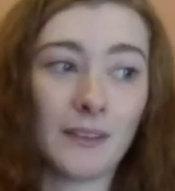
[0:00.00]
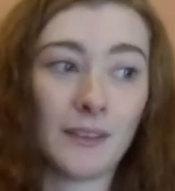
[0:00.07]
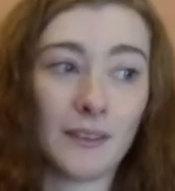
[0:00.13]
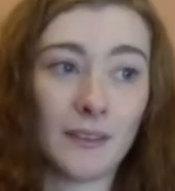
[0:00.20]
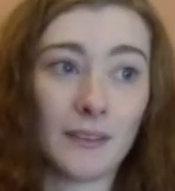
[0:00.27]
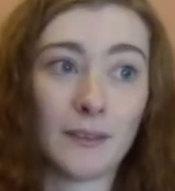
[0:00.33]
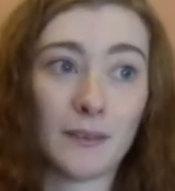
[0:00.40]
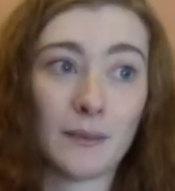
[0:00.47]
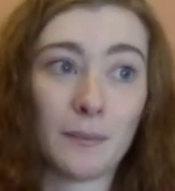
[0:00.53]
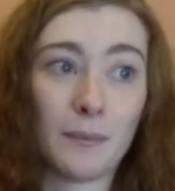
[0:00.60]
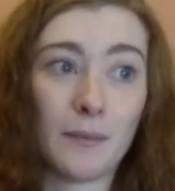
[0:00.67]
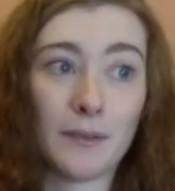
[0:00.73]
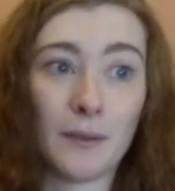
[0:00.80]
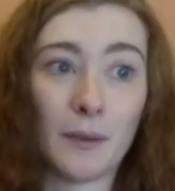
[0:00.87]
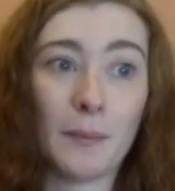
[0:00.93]
there's
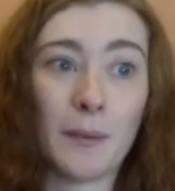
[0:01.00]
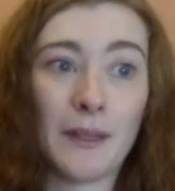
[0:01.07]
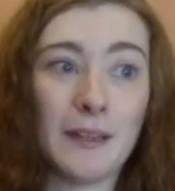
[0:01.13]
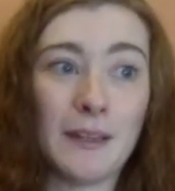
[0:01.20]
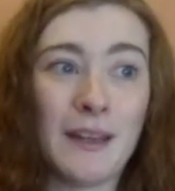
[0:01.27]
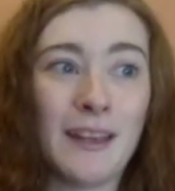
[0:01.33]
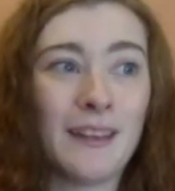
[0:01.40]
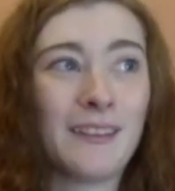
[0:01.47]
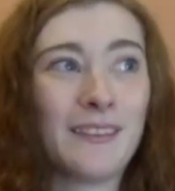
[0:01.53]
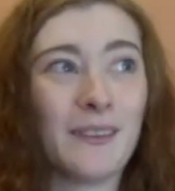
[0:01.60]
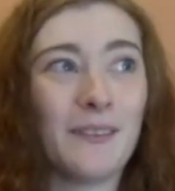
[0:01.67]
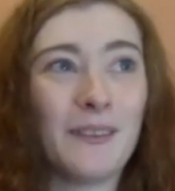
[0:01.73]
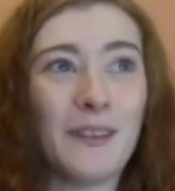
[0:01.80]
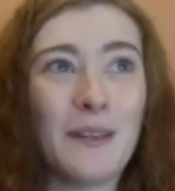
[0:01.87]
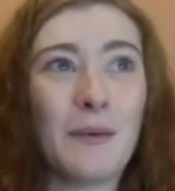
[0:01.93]
so
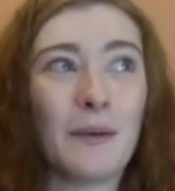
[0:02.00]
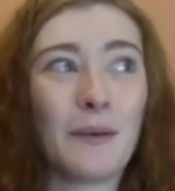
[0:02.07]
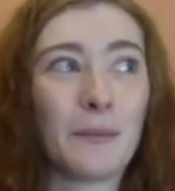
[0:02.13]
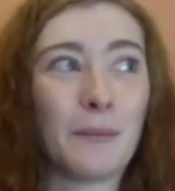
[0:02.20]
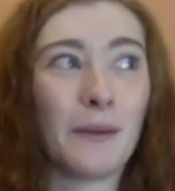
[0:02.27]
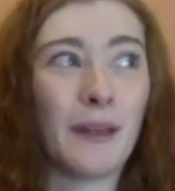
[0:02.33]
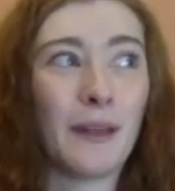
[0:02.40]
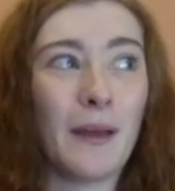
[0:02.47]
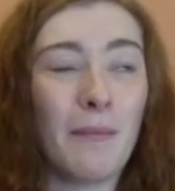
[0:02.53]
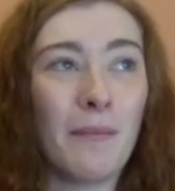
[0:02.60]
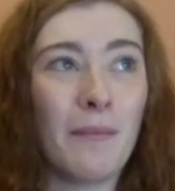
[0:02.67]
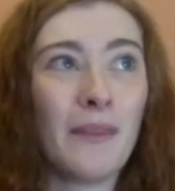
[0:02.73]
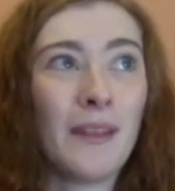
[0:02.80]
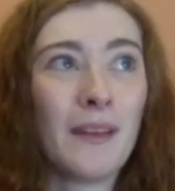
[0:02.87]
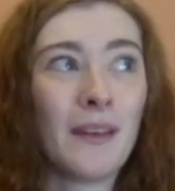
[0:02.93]
many books, but
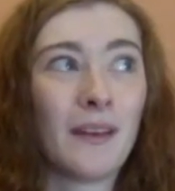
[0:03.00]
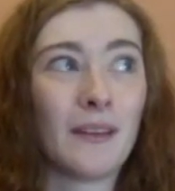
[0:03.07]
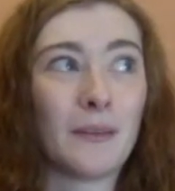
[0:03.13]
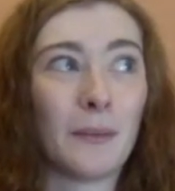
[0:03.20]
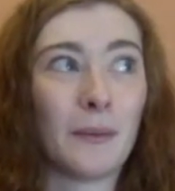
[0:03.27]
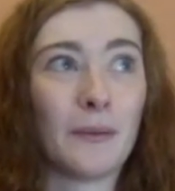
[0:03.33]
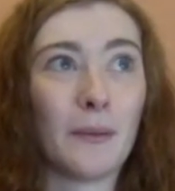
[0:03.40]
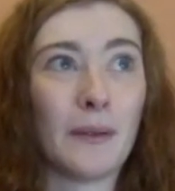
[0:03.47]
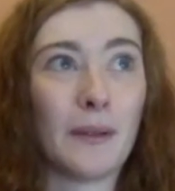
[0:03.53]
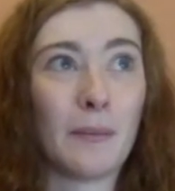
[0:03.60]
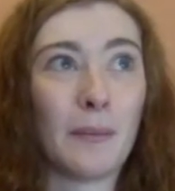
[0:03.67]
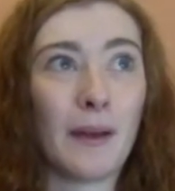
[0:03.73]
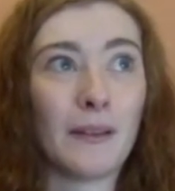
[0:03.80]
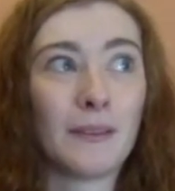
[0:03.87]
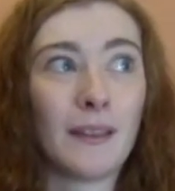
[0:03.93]
I suppose with the
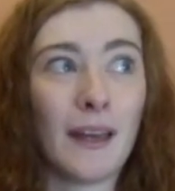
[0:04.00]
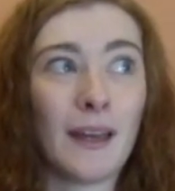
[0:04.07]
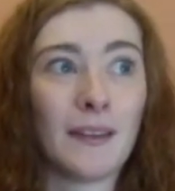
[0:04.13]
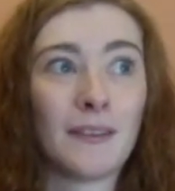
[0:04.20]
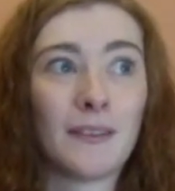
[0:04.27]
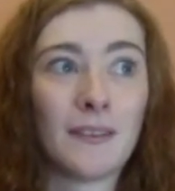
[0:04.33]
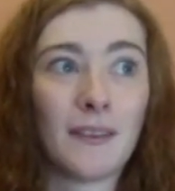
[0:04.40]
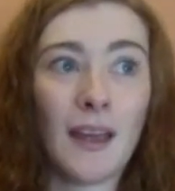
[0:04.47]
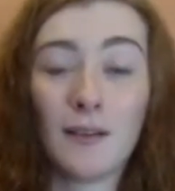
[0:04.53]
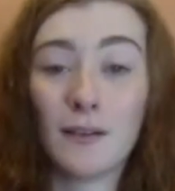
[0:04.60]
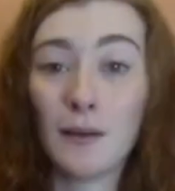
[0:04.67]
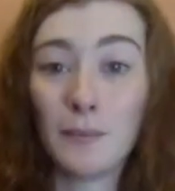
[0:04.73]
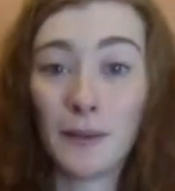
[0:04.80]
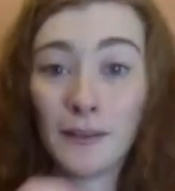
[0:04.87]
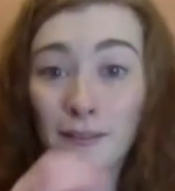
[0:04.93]
podcast, How
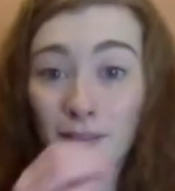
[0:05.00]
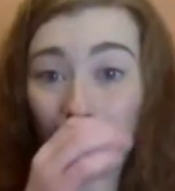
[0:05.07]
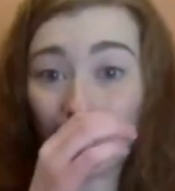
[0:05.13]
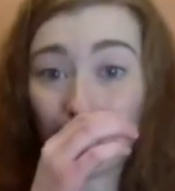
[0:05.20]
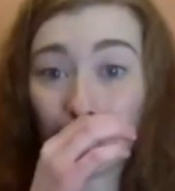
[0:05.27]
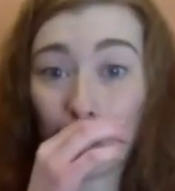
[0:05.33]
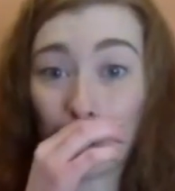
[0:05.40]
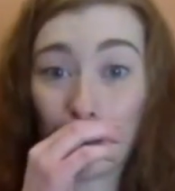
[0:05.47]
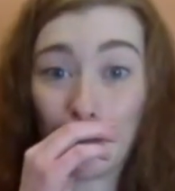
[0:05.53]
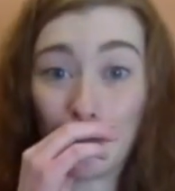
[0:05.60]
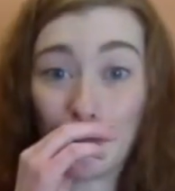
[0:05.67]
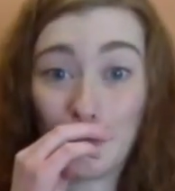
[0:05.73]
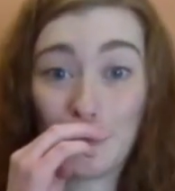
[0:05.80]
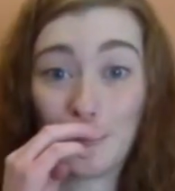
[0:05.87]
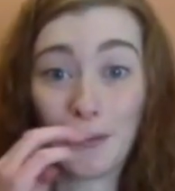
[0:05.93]
I Built This, I
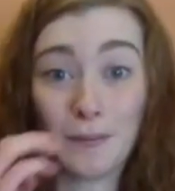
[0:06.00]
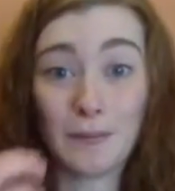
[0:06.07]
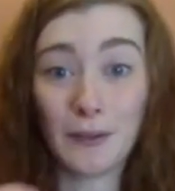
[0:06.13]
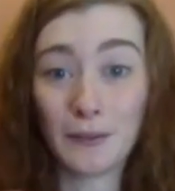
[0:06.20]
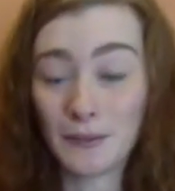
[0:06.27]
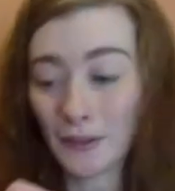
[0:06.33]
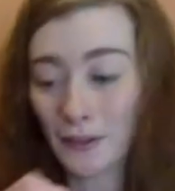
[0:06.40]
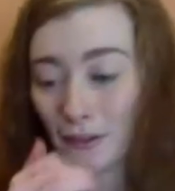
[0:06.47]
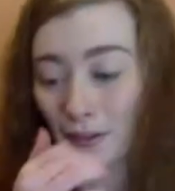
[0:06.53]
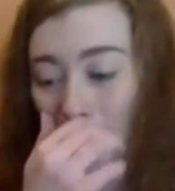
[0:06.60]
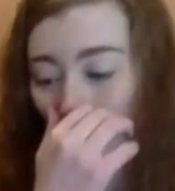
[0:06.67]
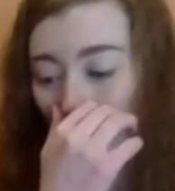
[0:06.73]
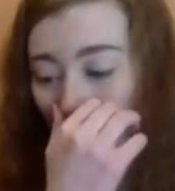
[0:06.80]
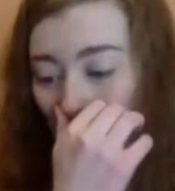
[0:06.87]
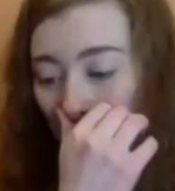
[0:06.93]
think I'm sure a
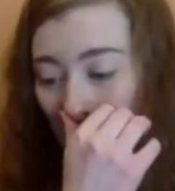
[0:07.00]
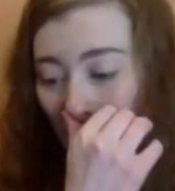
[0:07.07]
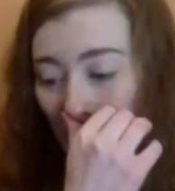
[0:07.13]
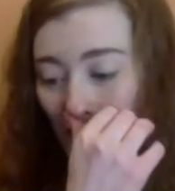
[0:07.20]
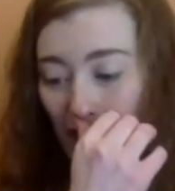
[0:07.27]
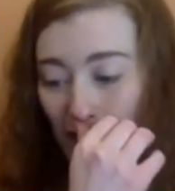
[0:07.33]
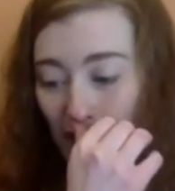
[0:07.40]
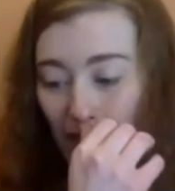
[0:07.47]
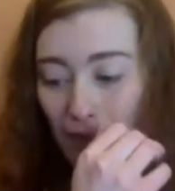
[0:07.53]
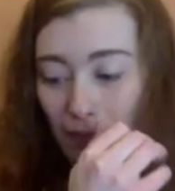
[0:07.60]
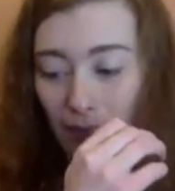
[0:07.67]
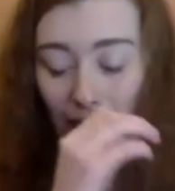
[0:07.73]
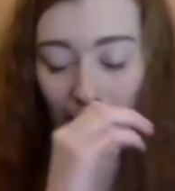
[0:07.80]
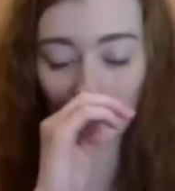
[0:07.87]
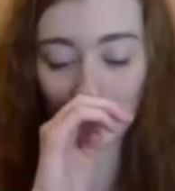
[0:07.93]
lot of people
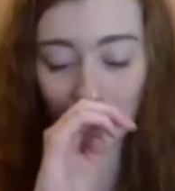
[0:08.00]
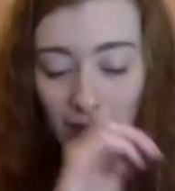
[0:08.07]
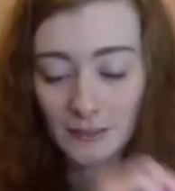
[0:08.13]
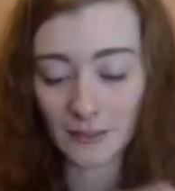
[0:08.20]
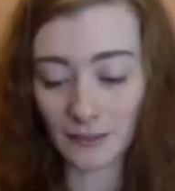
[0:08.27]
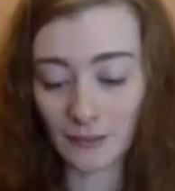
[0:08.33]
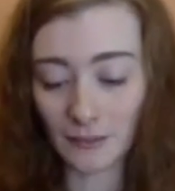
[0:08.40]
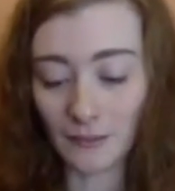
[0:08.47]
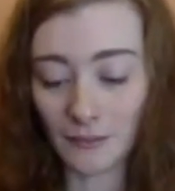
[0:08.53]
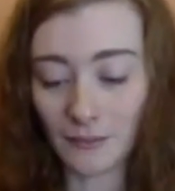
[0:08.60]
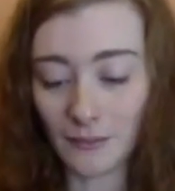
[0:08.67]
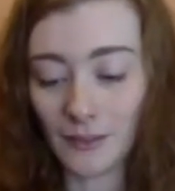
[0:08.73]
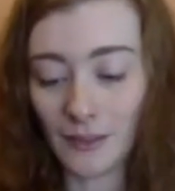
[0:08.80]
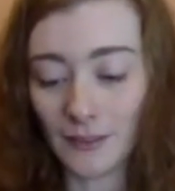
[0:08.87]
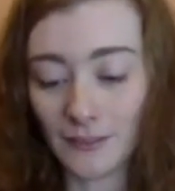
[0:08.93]
actually do
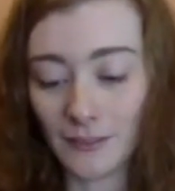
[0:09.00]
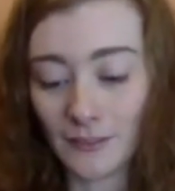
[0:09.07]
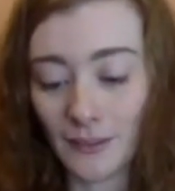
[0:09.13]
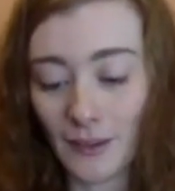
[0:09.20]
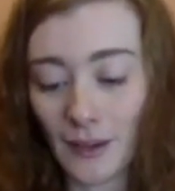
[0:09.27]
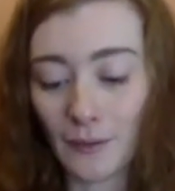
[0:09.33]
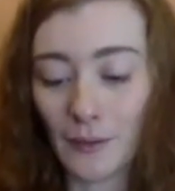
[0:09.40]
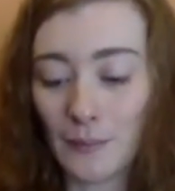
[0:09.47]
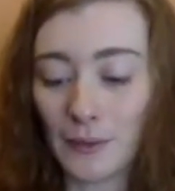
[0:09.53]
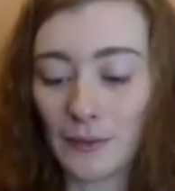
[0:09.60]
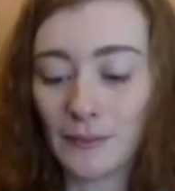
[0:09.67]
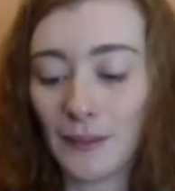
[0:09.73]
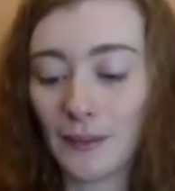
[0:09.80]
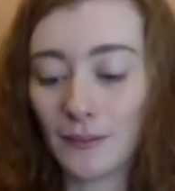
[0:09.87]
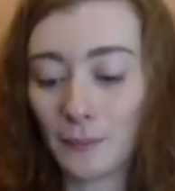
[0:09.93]
listen to How I
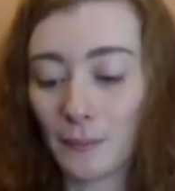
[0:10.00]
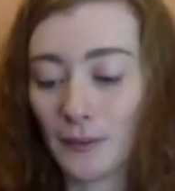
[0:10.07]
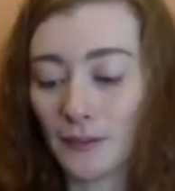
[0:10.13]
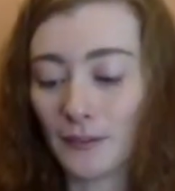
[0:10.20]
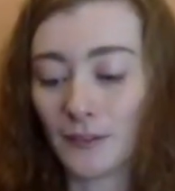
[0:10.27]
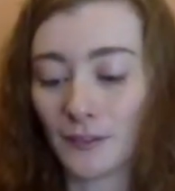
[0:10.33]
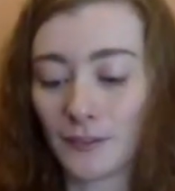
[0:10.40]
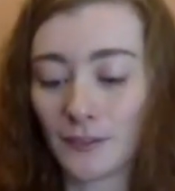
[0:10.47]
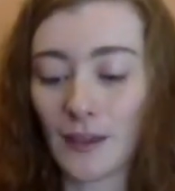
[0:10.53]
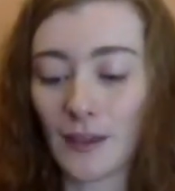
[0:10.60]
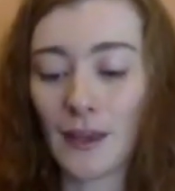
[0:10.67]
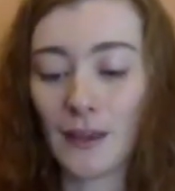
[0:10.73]
Built This, but it just